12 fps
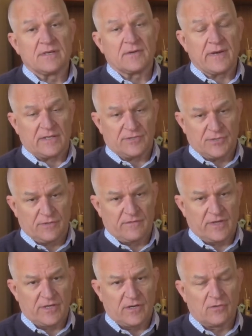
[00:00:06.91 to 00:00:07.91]
gratitude
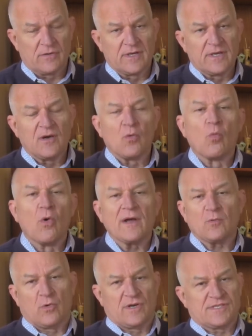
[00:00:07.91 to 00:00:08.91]
video.
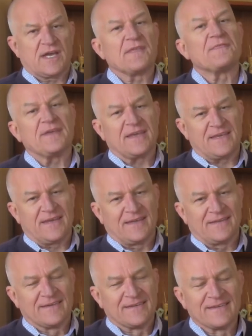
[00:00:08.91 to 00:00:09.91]
What was I thinking?